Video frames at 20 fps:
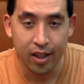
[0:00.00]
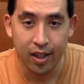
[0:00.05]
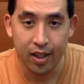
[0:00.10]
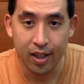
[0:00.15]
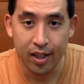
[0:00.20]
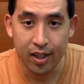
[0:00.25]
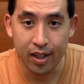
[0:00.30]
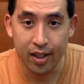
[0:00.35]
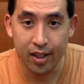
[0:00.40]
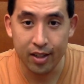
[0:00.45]

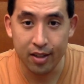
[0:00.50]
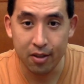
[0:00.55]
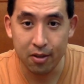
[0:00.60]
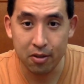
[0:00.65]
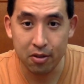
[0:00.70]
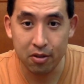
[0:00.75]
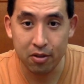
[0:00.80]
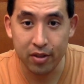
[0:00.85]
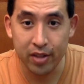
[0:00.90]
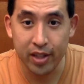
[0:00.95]
And
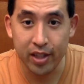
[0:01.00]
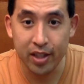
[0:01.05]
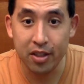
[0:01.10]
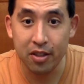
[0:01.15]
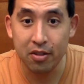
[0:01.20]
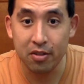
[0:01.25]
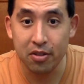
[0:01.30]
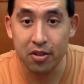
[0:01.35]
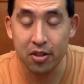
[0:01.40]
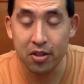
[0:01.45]
also thank
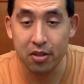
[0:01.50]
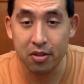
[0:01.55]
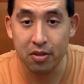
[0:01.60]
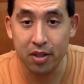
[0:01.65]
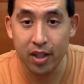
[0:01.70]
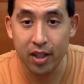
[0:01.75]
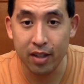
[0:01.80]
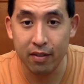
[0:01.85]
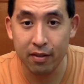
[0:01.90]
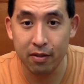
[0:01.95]
you to
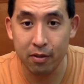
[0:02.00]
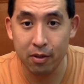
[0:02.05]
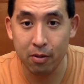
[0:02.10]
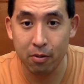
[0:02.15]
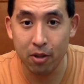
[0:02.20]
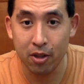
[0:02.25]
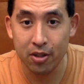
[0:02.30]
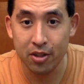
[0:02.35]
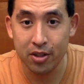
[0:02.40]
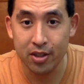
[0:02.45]
uh, everyone in
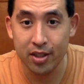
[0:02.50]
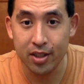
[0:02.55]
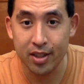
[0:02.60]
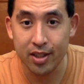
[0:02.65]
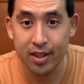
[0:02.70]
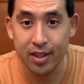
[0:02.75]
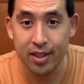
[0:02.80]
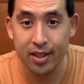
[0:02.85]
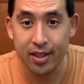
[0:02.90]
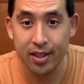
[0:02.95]
Washington,
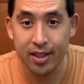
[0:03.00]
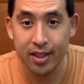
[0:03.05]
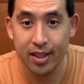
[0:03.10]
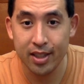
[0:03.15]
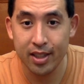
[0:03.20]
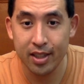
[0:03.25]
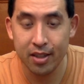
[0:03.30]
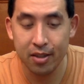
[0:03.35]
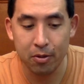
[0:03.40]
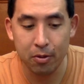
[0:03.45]

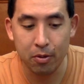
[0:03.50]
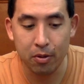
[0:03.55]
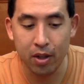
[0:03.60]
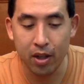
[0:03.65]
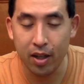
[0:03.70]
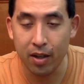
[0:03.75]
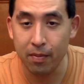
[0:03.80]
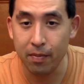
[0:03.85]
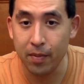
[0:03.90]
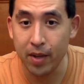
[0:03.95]
D.C. who
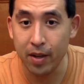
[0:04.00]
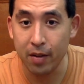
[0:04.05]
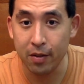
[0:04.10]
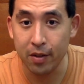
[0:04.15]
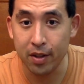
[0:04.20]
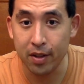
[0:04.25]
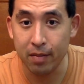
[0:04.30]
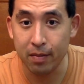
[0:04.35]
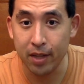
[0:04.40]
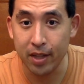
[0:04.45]
um, met
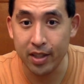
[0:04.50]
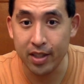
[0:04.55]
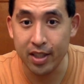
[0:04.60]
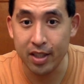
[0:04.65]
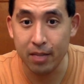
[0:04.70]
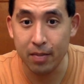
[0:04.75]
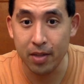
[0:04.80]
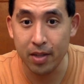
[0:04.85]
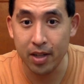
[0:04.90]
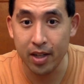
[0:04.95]
with my
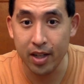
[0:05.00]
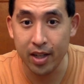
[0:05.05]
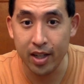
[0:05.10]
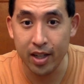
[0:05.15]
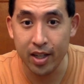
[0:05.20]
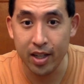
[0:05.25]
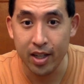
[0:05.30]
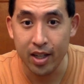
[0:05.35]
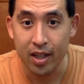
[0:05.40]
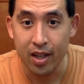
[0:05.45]
team and I.
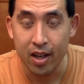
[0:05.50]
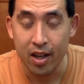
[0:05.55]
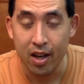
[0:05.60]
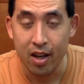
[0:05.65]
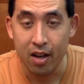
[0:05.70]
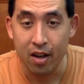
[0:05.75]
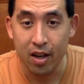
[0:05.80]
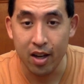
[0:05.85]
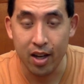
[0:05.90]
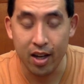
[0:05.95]

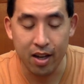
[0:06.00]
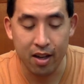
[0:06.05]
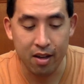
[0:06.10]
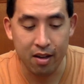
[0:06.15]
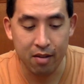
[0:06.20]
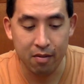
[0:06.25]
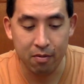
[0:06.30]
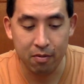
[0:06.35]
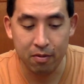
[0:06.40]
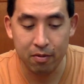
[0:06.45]
Uh,
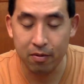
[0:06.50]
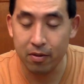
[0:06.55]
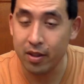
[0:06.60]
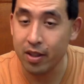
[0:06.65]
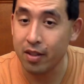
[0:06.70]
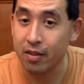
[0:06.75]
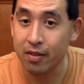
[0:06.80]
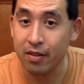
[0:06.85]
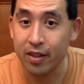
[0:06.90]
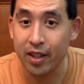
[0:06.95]
we,
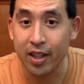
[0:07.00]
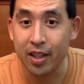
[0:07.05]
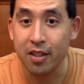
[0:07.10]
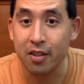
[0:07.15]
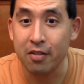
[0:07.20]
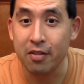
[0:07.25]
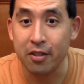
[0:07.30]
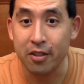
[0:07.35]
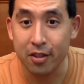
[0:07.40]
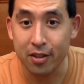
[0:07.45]
thank you
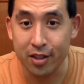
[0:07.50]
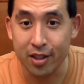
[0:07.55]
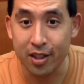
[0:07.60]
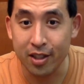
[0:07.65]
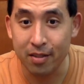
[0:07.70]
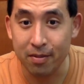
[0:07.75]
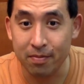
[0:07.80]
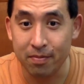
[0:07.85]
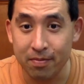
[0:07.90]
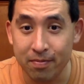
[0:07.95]
for your
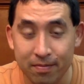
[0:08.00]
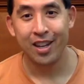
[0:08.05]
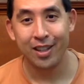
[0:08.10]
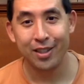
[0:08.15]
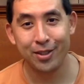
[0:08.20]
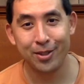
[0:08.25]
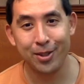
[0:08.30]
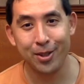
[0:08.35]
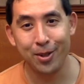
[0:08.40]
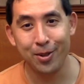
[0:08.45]
time.
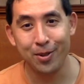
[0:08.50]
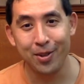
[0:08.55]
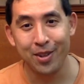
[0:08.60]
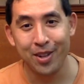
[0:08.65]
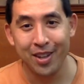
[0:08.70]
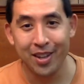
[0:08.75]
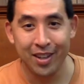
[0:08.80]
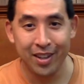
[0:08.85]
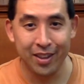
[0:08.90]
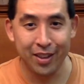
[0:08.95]
So
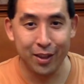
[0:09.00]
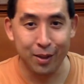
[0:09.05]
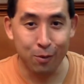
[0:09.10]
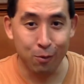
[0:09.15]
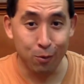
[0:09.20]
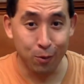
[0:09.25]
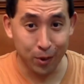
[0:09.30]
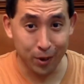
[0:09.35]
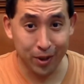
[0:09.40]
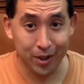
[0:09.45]
the
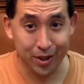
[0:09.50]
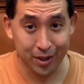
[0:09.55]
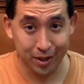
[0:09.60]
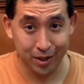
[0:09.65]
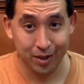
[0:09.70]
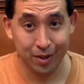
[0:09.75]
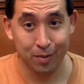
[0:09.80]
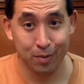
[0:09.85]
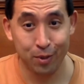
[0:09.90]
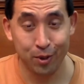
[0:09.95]
work
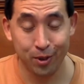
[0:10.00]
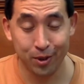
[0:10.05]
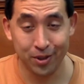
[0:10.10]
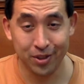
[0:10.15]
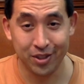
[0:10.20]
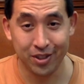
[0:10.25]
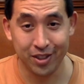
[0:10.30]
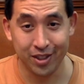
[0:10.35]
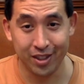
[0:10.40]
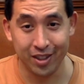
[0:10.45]

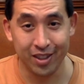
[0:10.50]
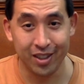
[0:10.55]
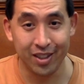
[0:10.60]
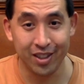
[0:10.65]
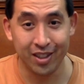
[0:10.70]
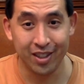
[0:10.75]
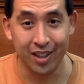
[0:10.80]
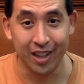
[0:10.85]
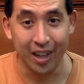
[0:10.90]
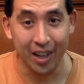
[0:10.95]
portion
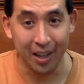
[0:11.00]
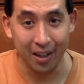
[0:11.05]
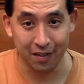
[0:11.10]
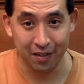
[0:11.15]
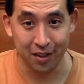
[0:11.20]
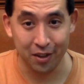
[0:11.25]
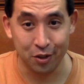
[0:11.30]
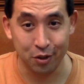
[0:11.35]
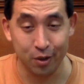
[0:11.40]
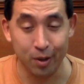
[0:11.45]
of
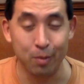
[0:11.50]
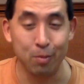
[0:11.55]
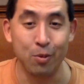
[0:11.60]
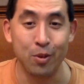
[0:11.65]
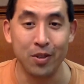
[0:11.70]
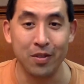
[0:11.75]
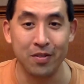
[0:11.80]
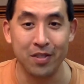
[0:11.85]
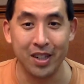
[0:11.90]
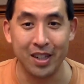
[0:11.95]
the trip
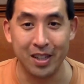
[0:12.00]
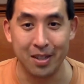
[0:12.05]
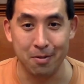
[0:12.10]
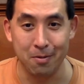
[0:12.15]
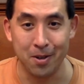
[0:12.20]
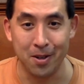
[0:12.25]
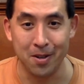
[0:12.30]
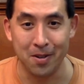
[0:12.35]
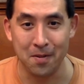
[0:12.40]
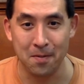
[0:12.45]
went very
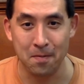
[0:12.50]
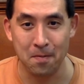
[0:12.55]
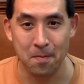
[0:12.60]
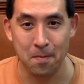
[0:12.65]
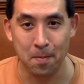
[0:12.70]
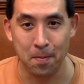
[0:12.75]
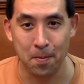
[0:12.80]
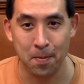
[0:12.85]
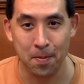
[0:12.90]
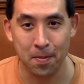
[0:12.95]
well.
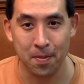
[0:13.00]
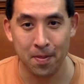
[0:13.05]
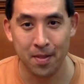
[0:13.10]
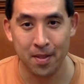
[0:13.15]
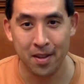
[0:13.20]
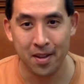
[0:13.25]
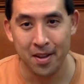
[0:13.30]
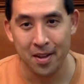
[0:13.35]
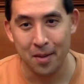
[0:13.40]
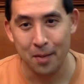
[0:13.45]

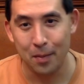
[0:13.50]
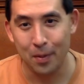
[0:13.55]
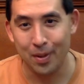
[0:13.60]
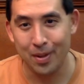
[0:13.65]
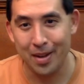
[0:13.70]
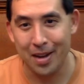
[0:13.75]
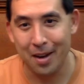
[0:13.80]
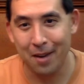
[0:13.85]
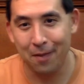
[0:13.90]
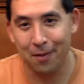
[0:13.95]
But
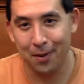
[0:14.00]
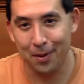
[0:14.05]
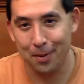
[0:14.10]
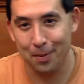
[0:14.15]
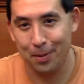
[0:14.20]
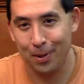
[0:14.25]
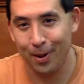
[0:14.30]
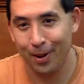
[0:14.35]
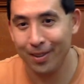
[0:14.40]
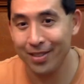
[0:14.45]
now for the
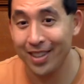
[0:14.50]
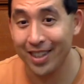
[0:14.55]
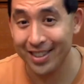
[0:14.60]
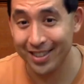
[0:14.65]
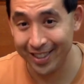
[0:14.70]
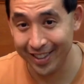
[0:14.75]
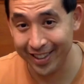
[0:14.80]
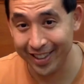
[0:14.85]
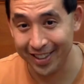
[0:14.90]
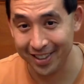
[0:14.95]
part that
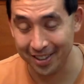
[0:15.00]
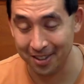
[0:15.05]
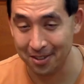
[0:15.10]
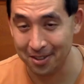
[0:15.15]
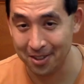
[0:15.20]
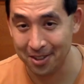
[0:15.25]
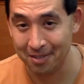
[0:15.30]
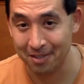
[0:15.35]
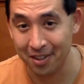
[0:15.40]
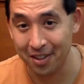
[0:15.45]
didn't go
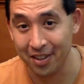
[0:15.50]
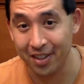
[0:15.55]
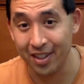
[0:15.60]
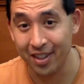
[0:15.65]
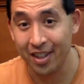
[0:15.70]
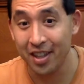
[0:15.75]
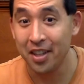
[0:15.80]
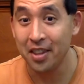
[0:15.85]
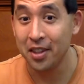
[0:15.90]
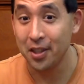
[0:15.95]
so well,
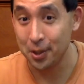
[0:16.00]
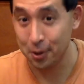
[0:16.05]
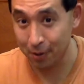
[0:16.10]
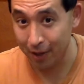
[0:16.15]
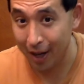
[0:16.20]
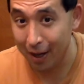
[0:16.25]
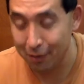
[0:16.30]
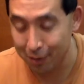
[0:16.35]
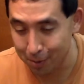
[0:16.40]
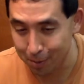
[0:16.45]
the, the
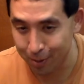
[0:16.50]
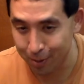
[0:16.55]
travel